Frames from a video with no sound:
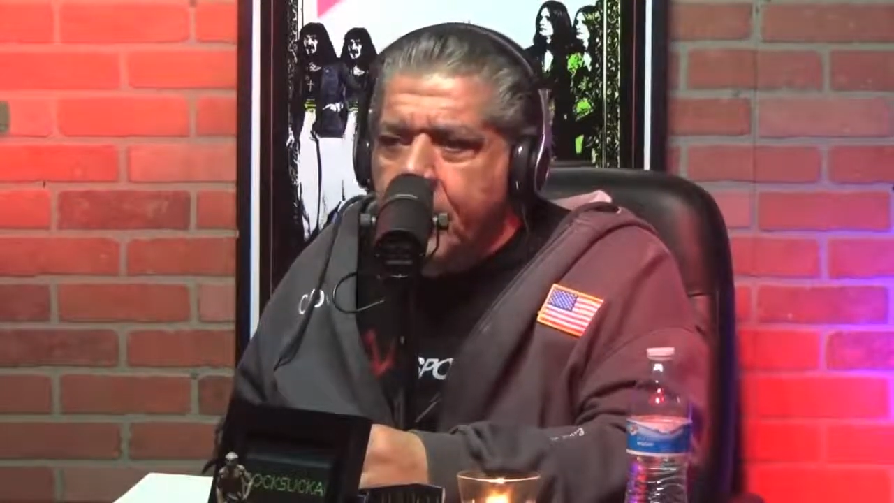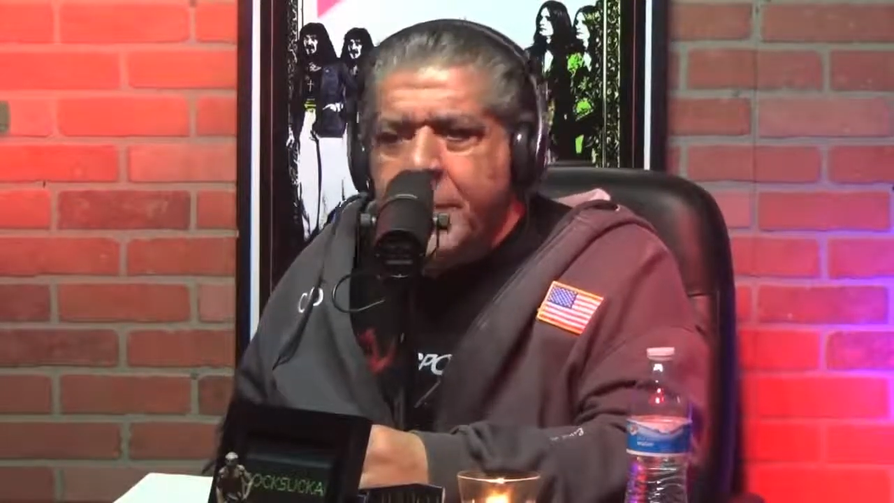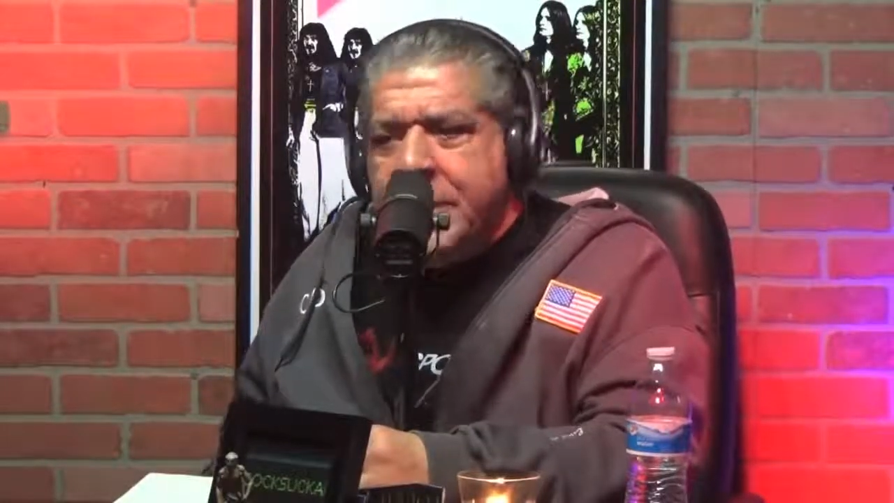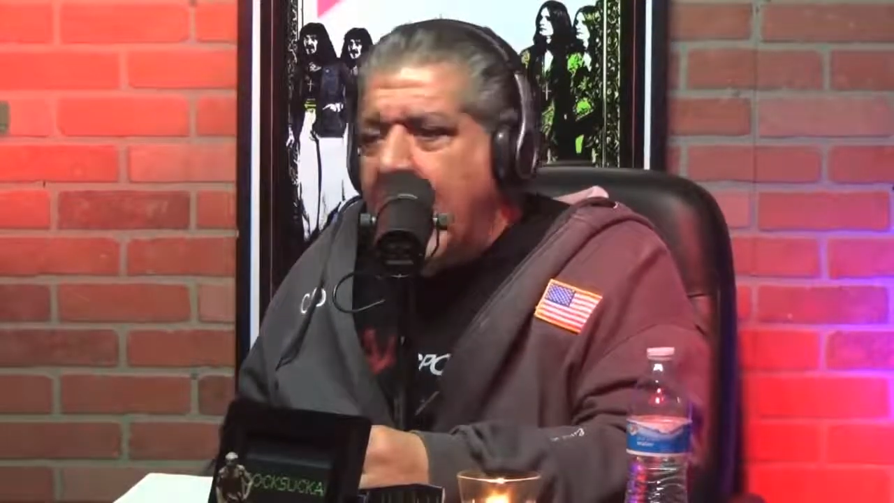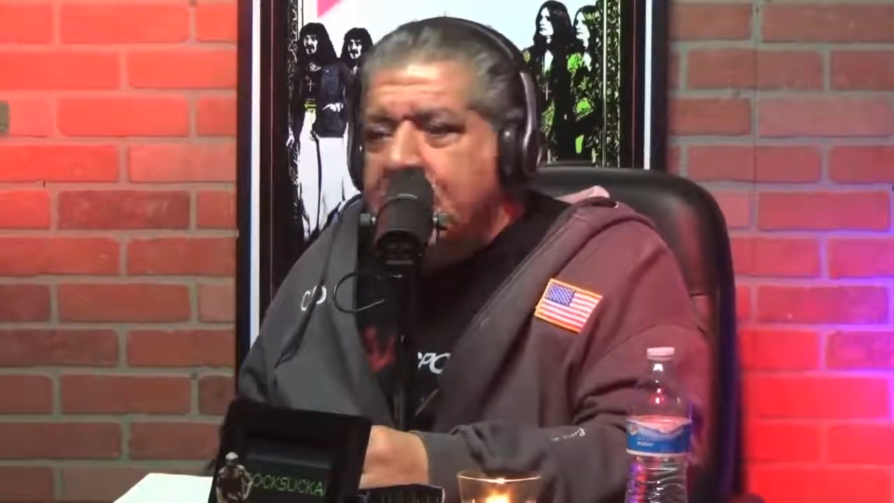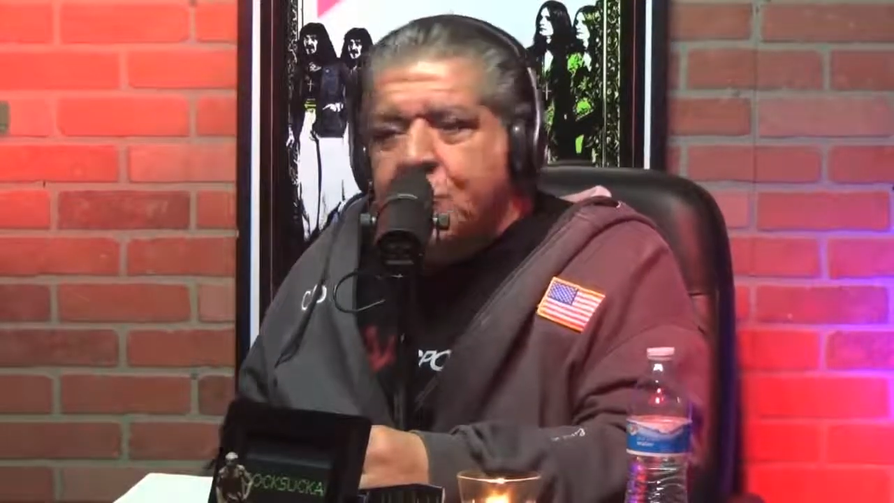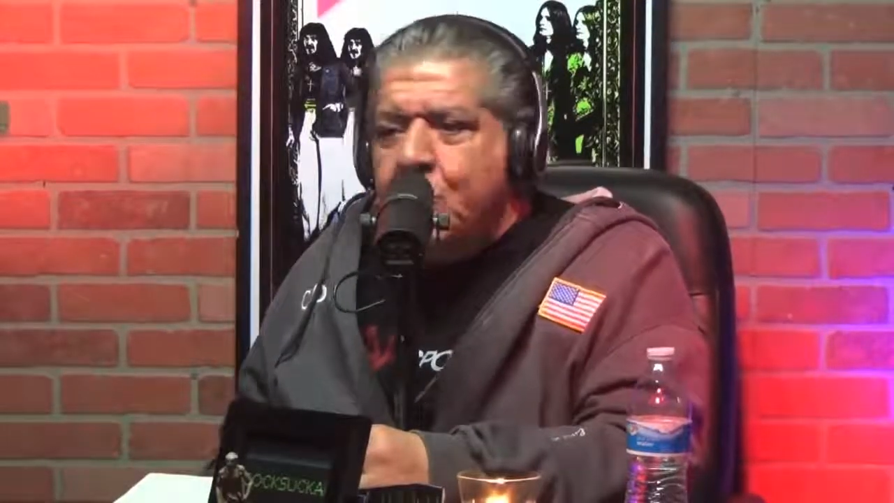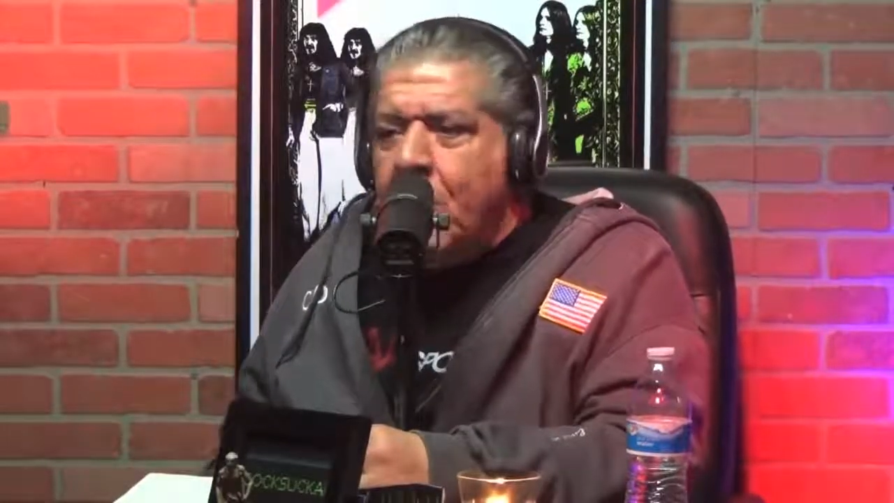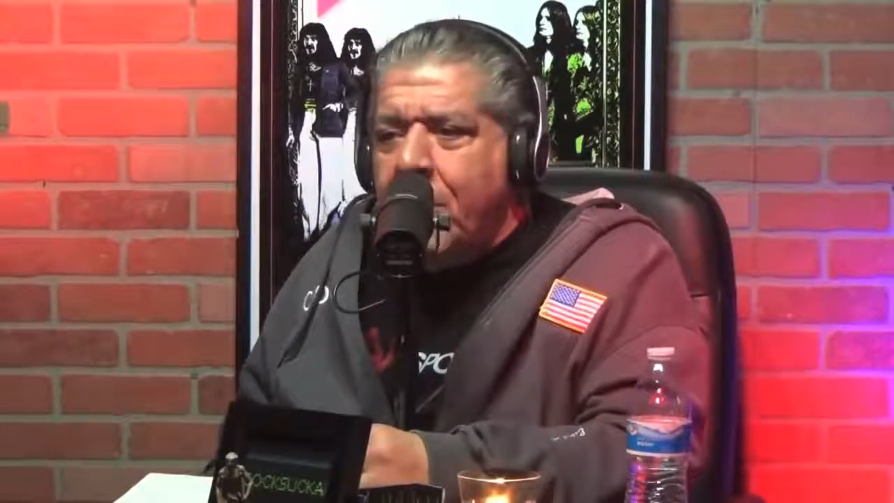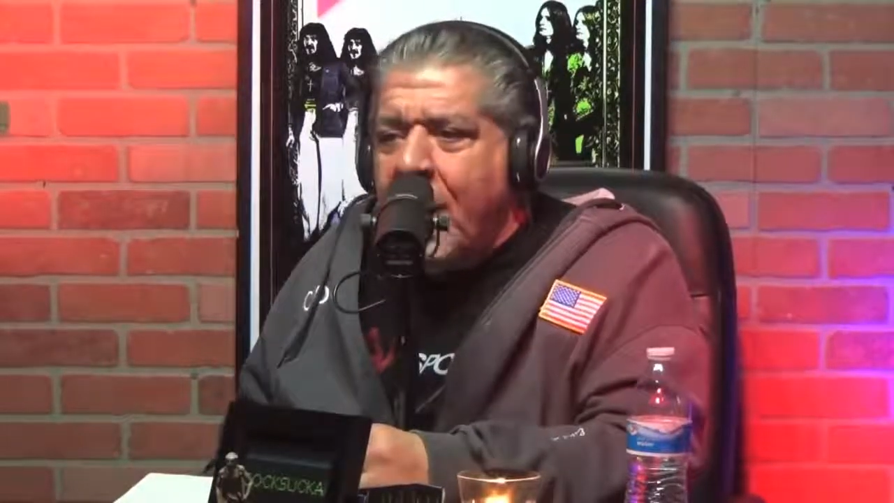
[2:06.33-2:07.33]
But I'd
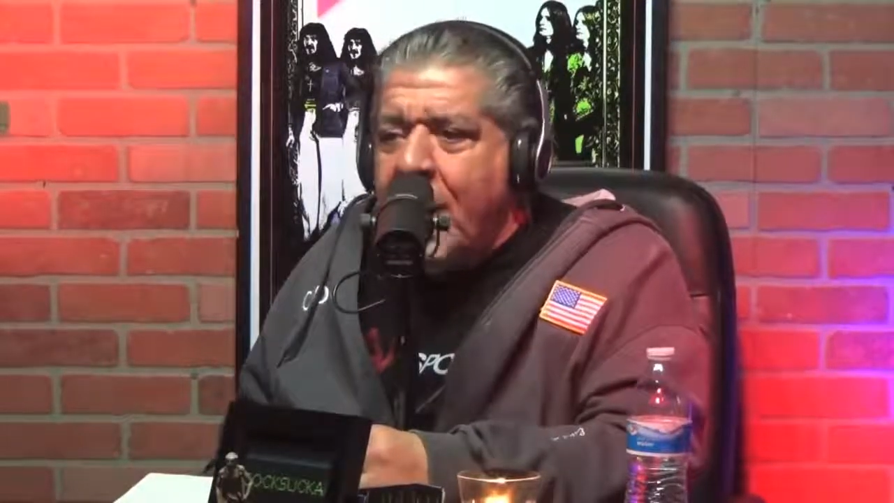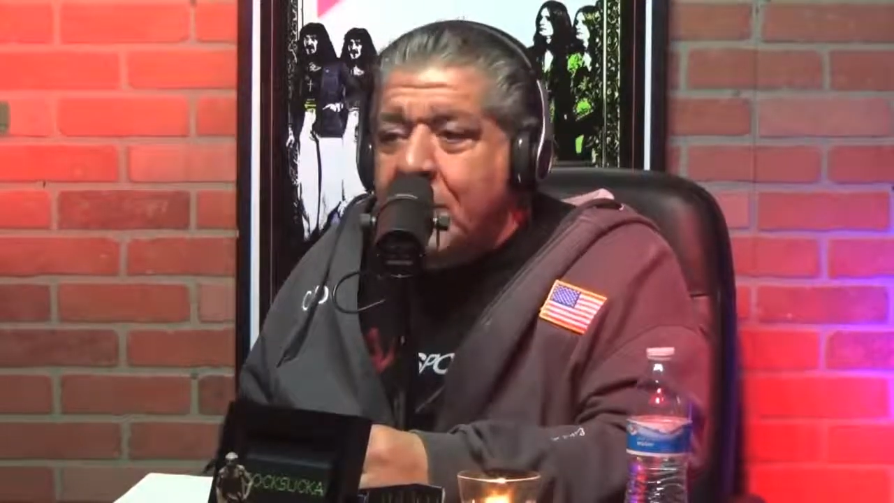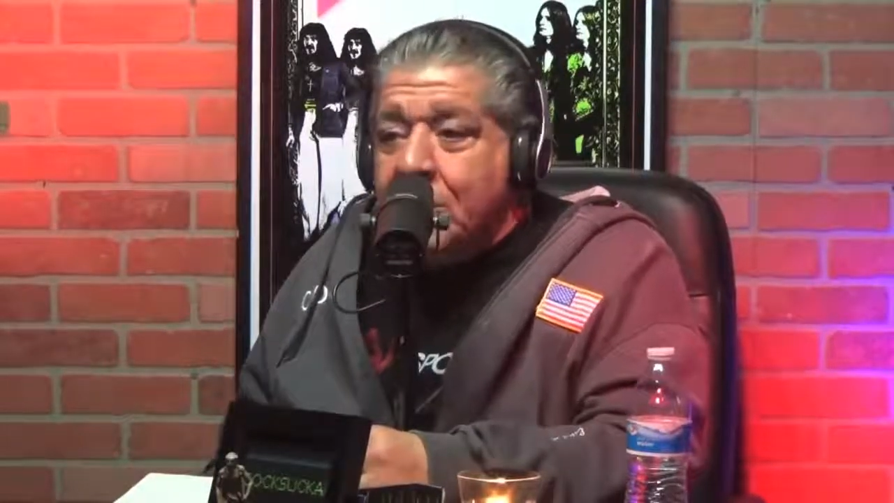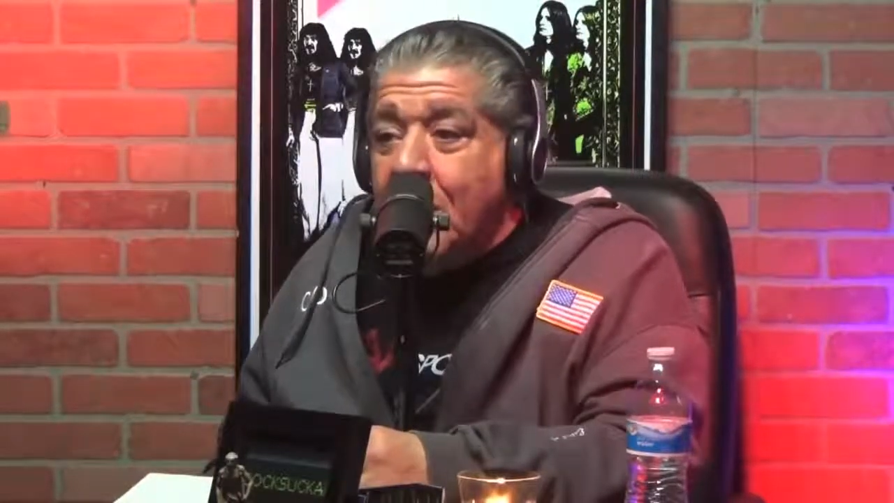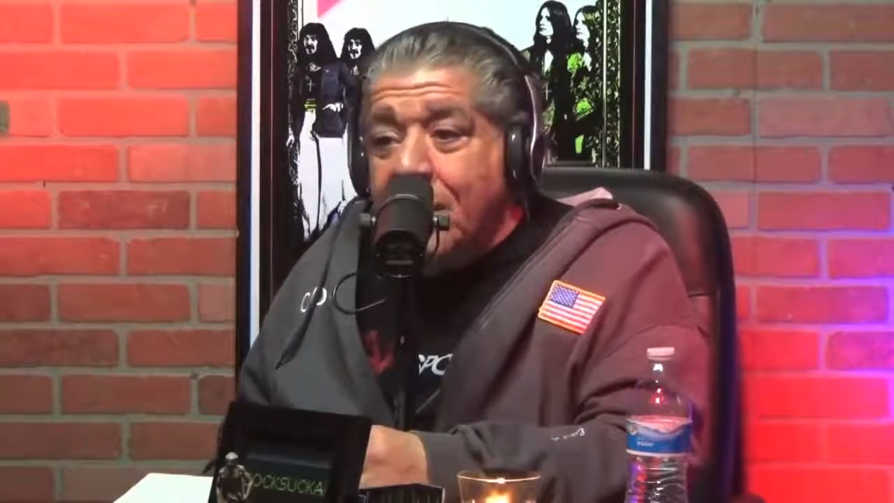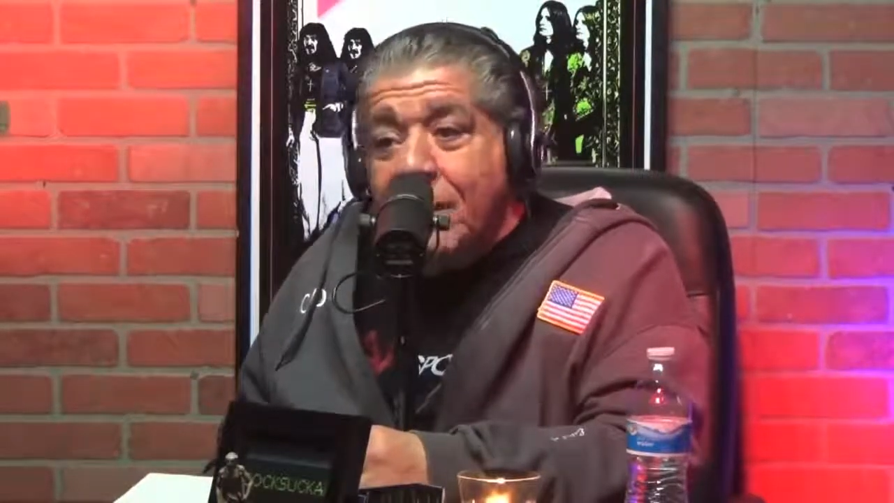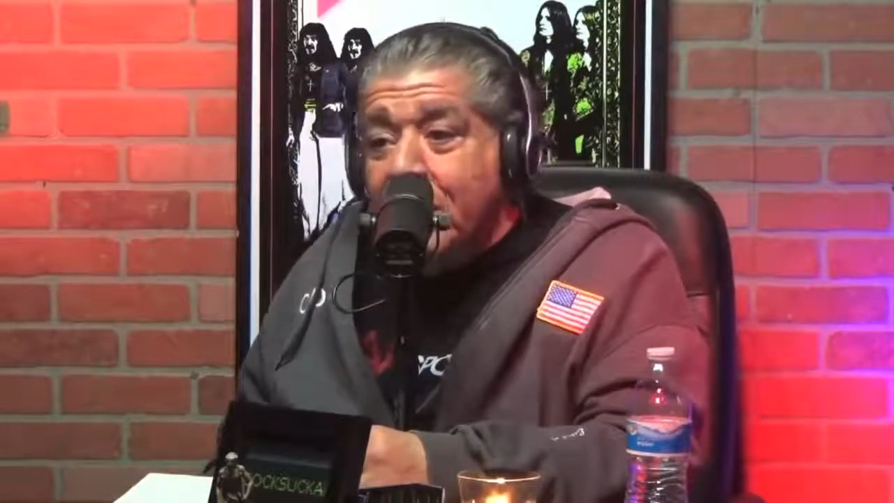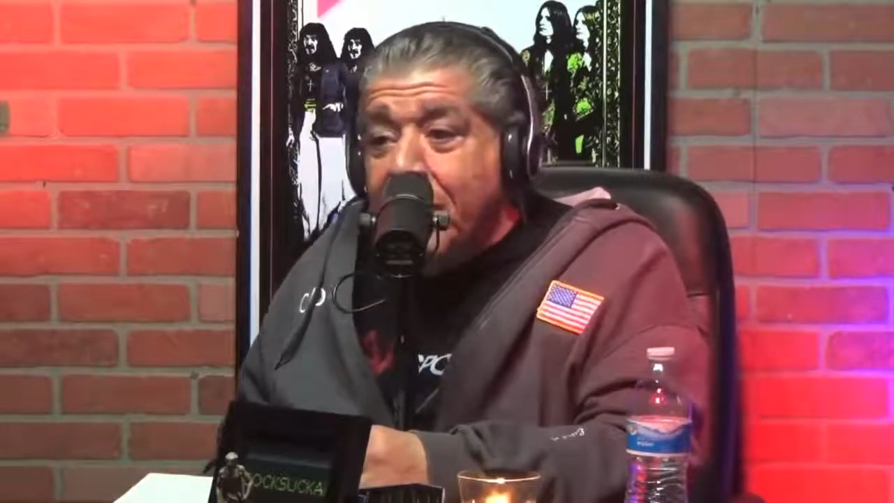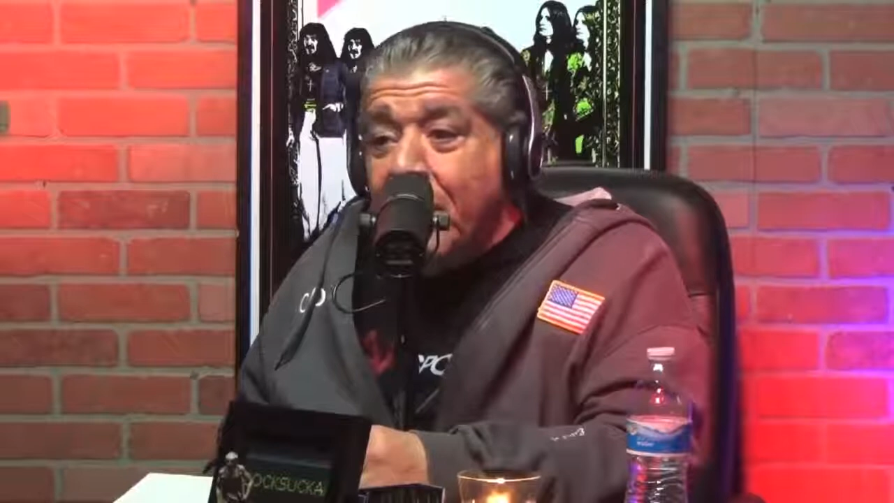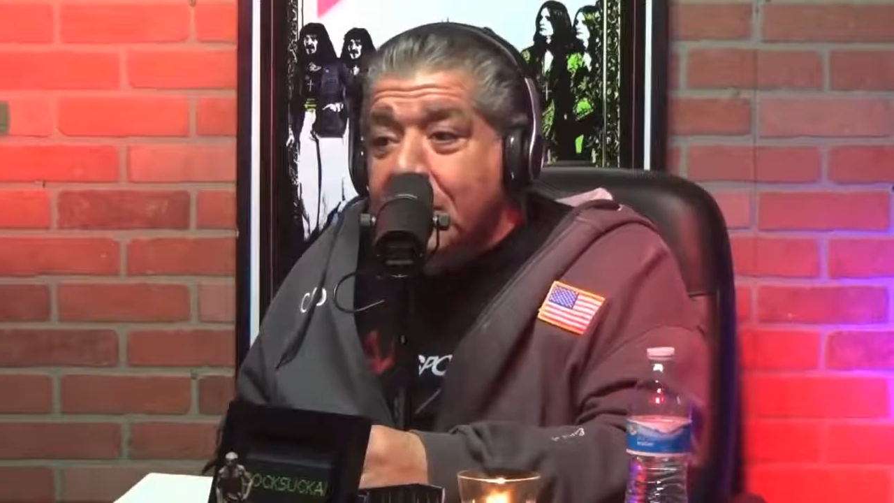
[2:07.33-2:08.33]
snort my ass off on
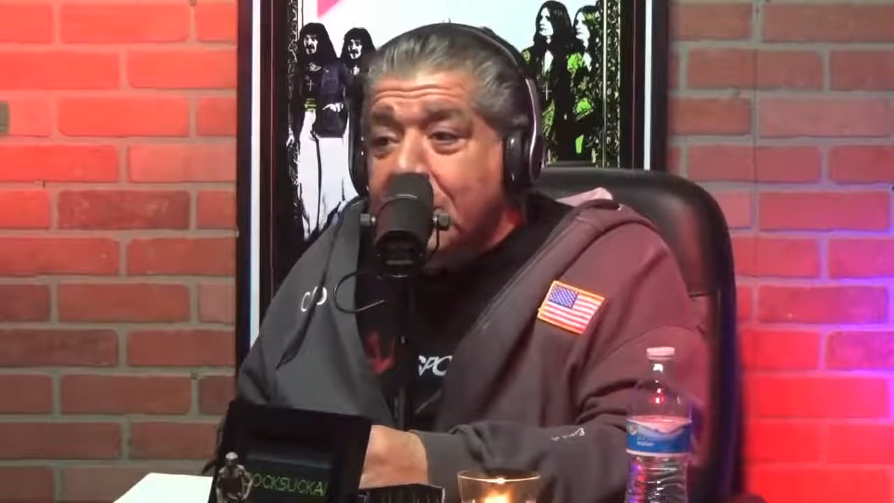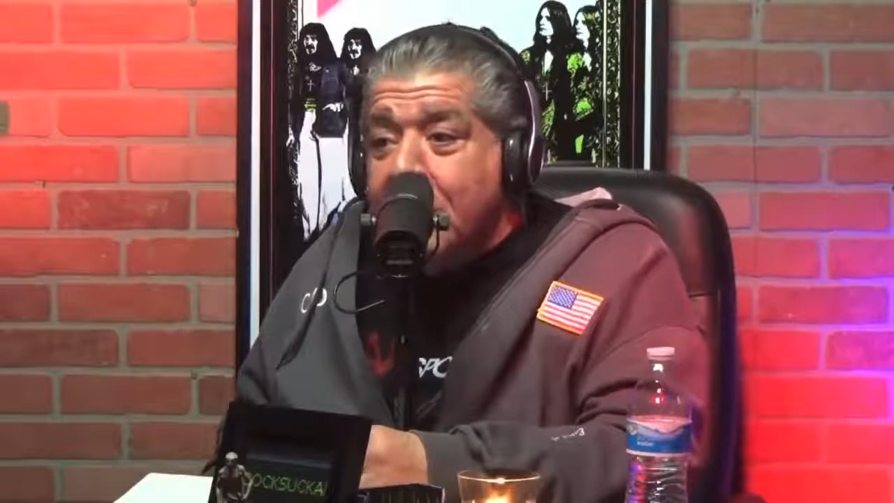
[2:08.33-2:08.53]
the 1st.